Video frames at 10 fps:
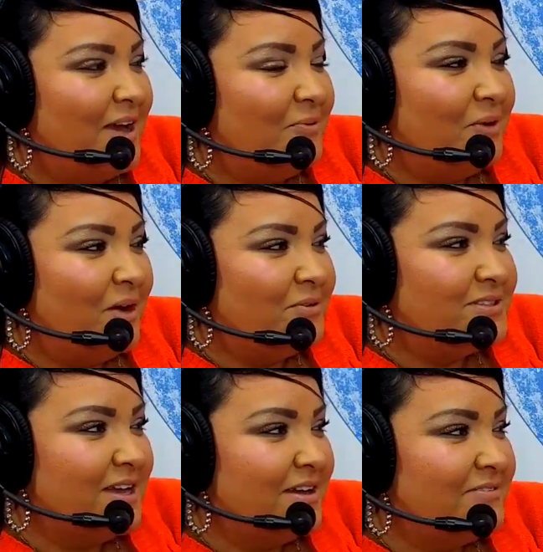and we
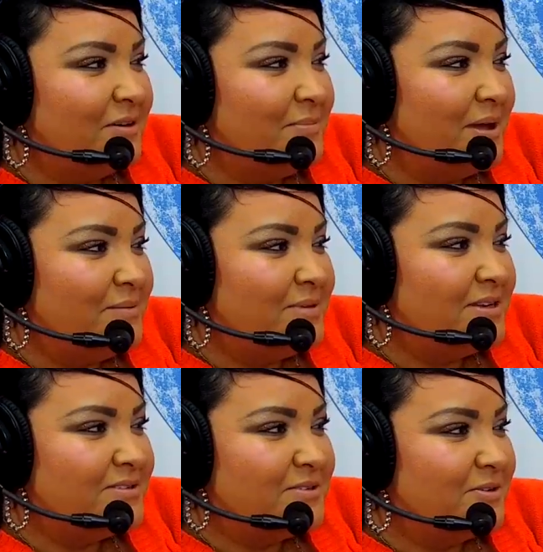always have our
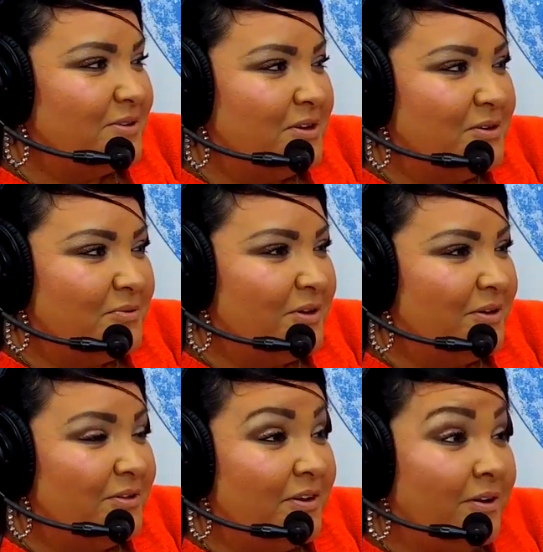babies, or
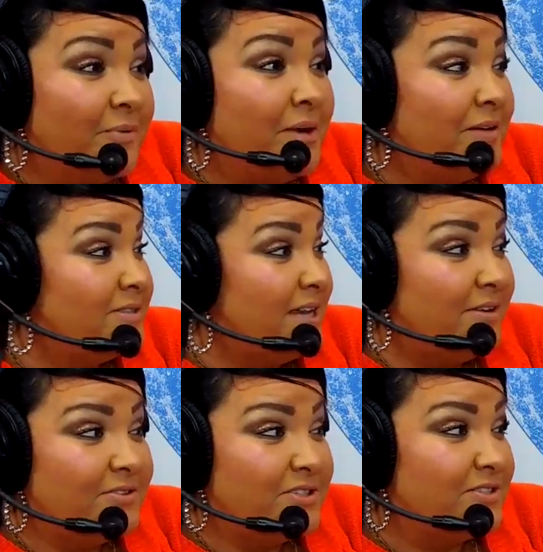they're around
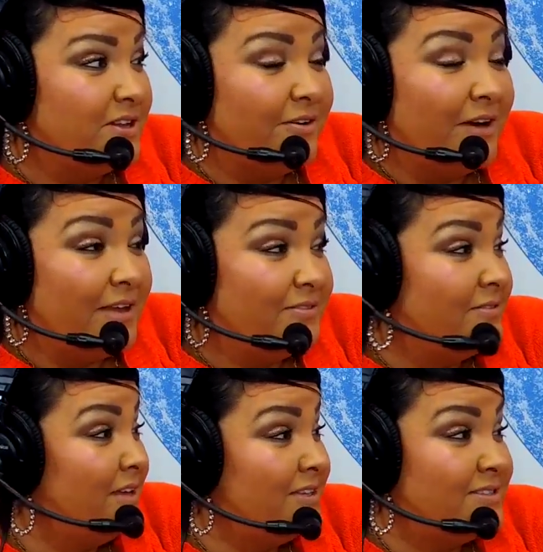town. Just they're at
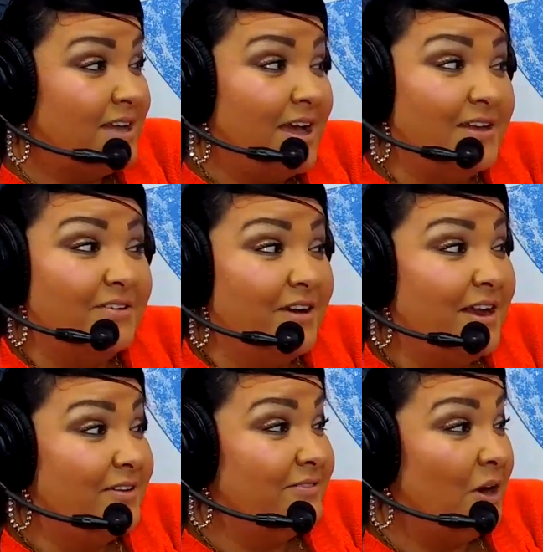East Side, they're
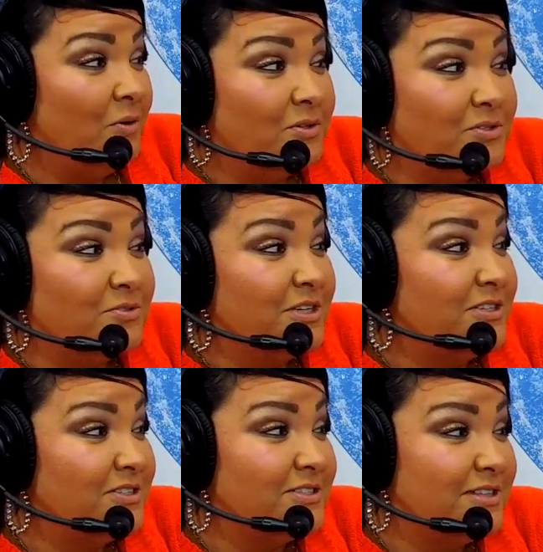at Oak Street,
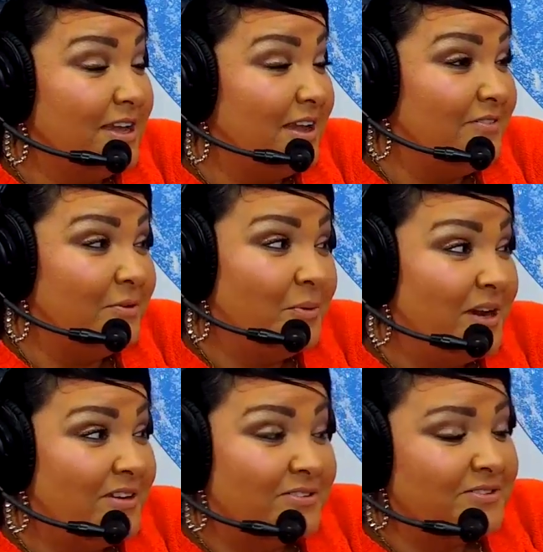just like everyone
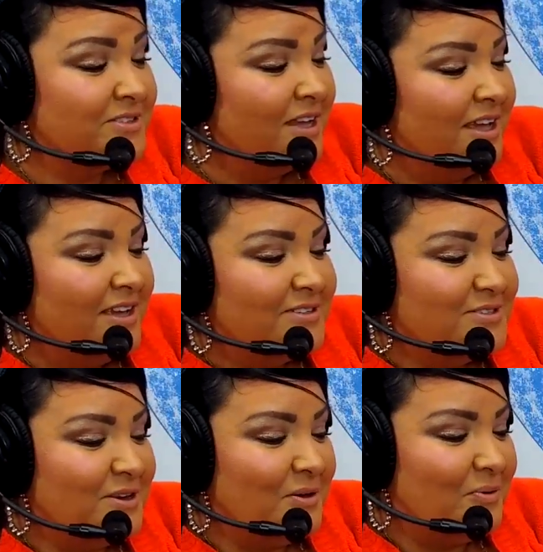else.
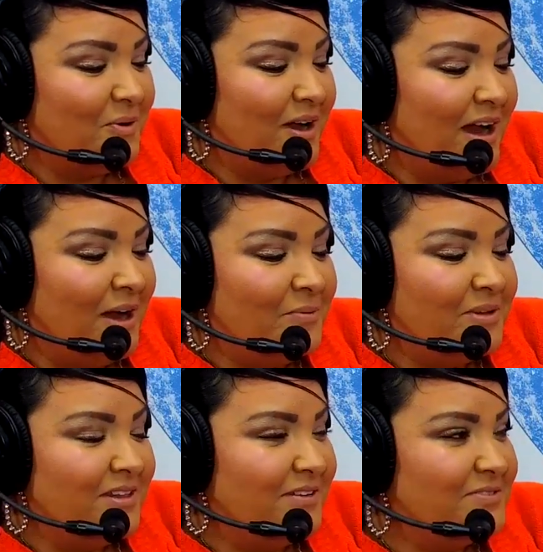So I
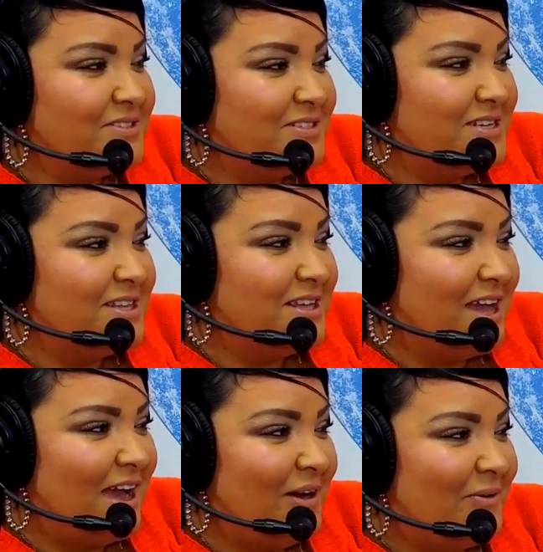would love to see
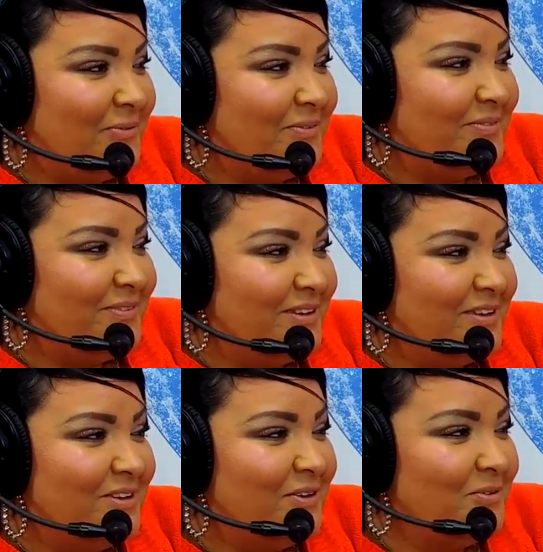how
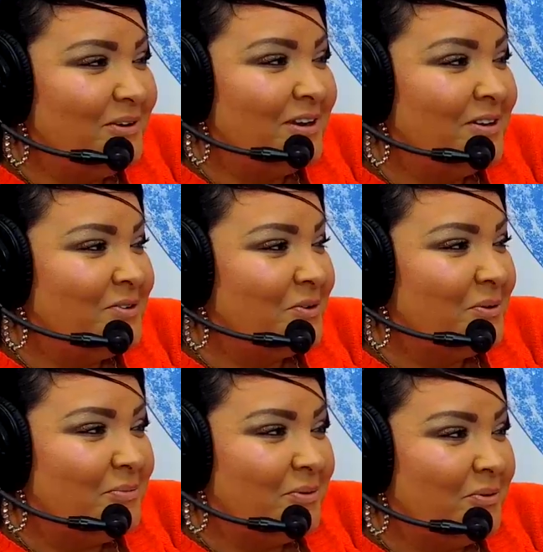cute and
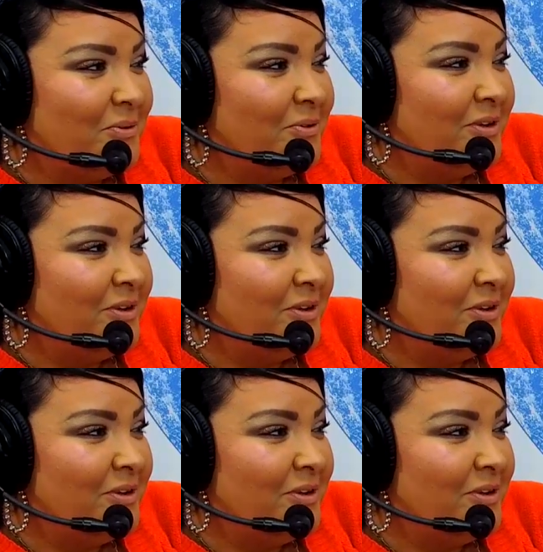adorable.